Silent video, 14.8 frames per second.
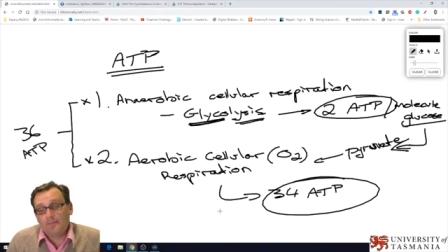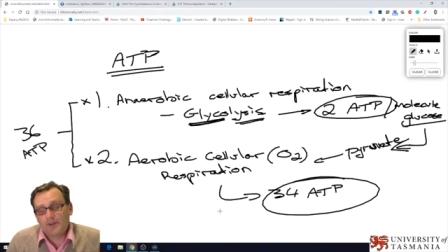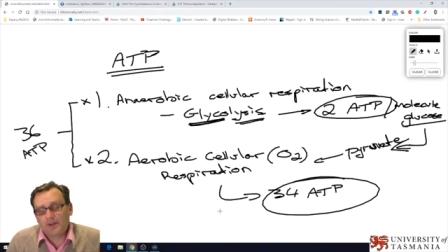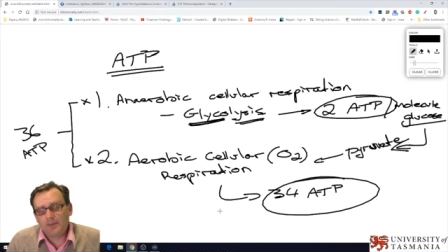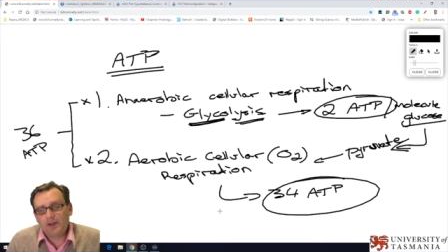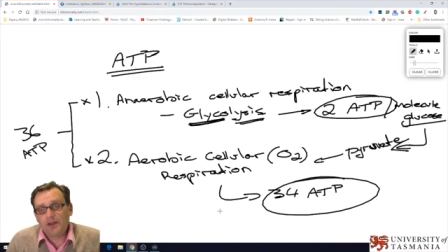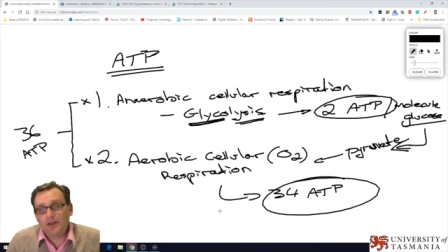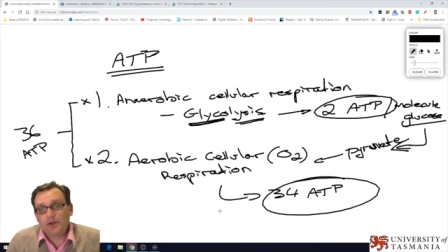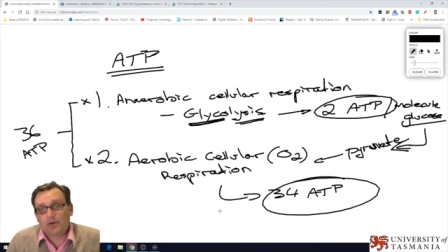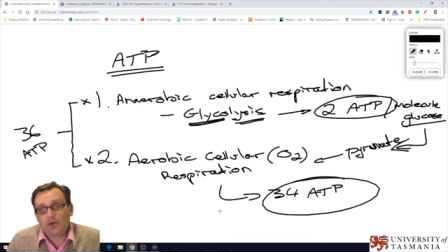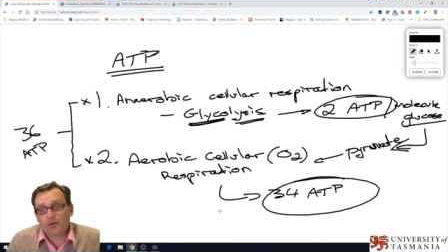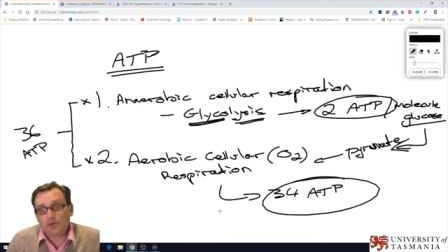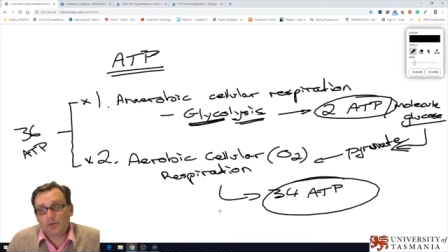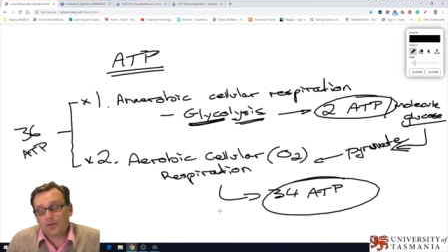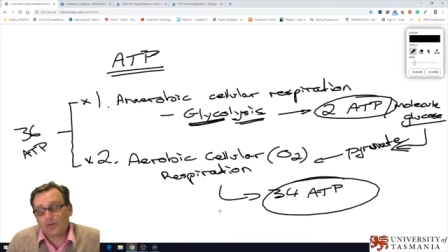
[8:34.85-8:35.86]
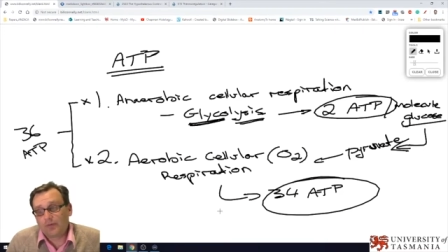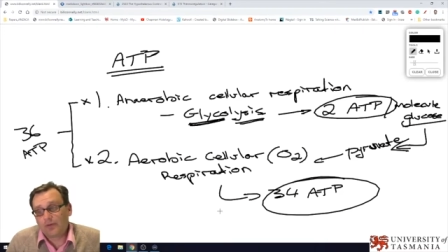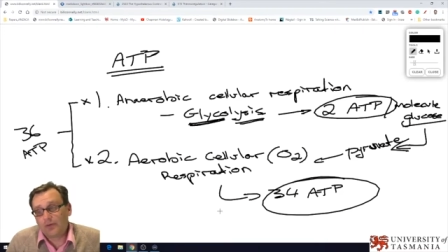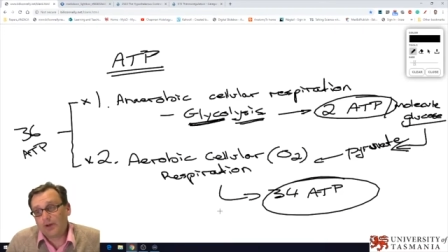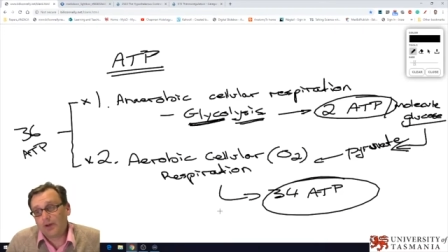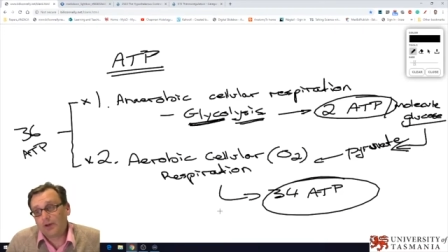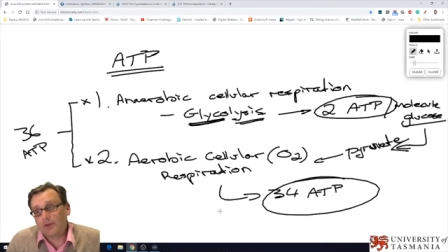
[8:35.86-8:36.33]
um, something in the
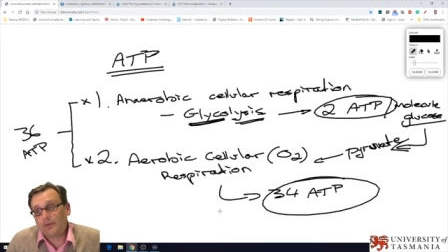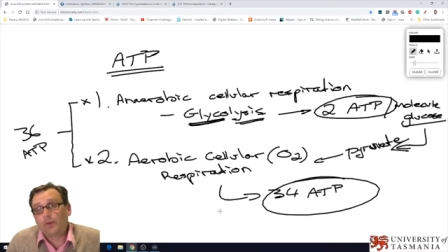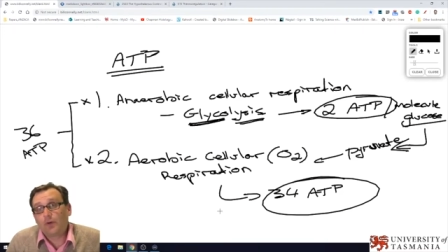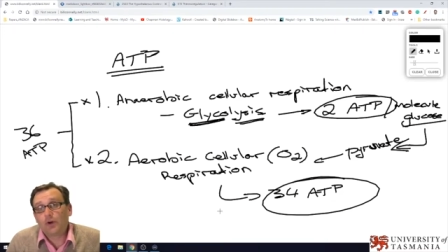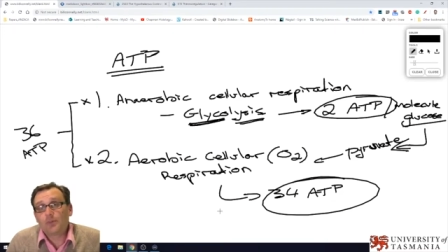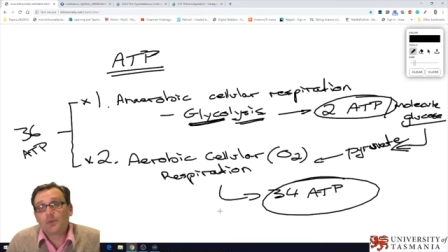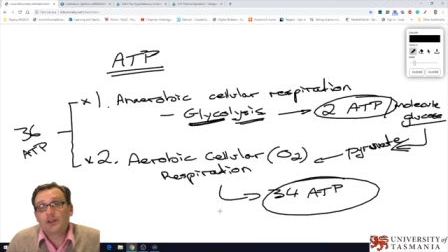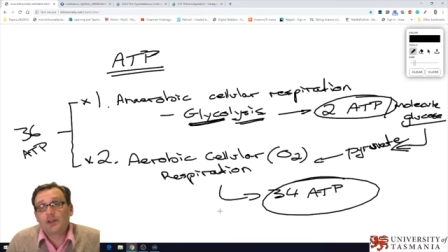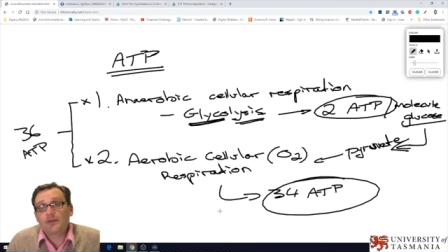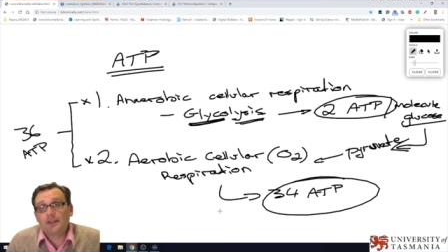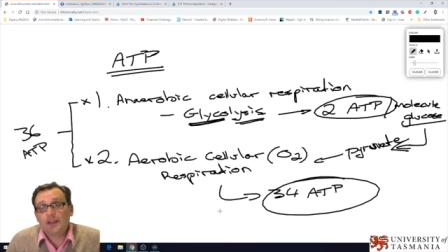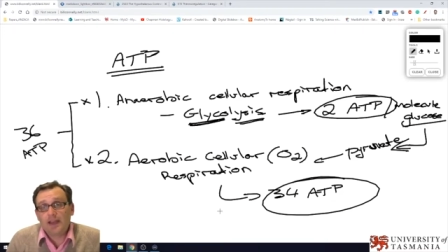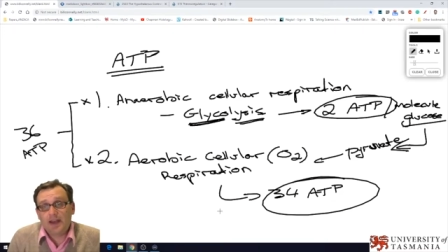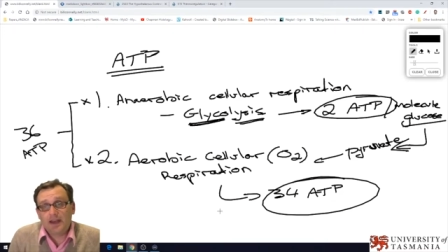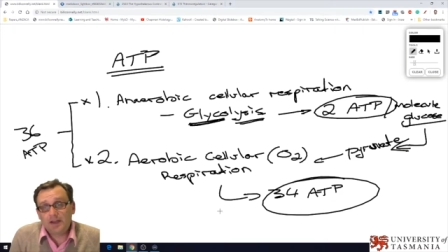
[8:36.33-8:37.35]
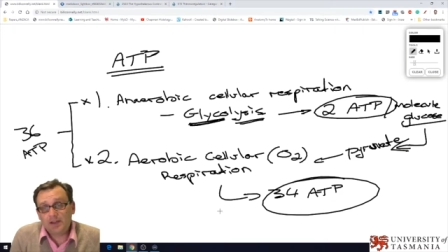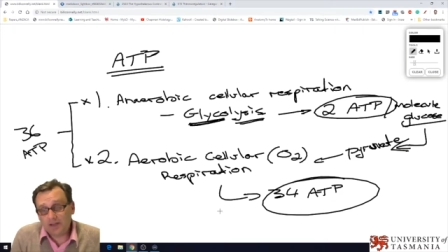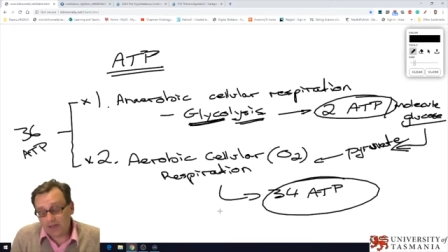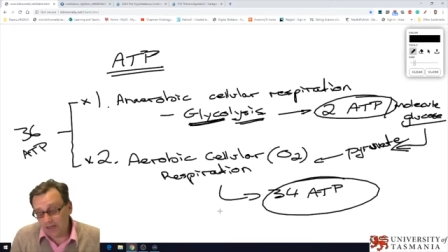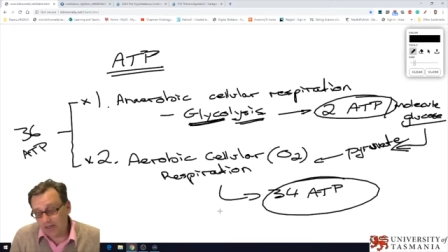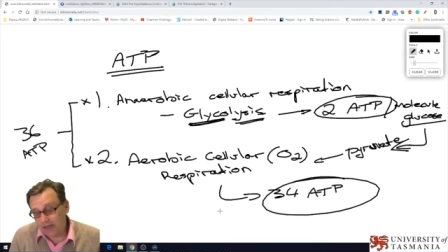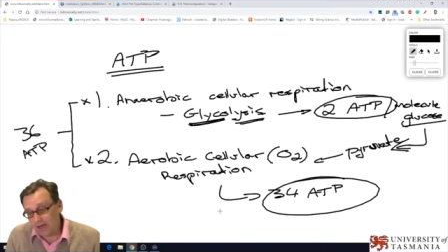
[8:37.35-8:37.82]
order of 30 to 40% of the
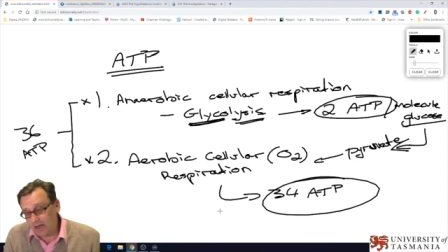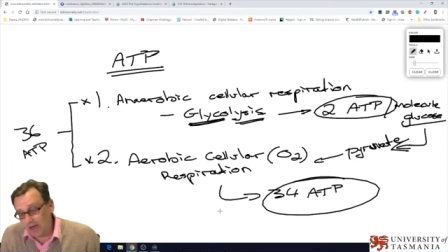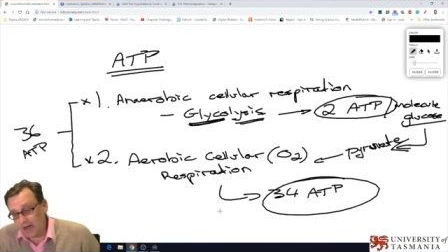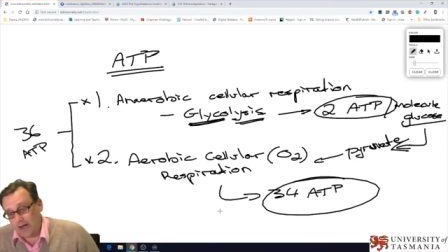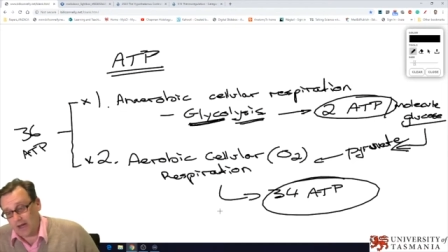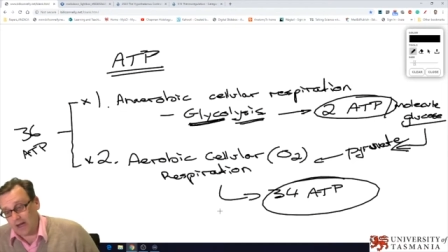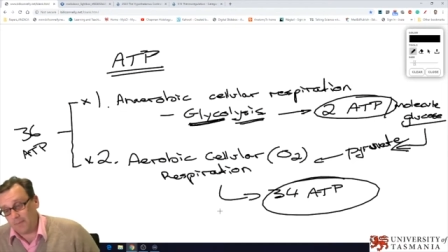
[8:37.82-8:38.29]
energy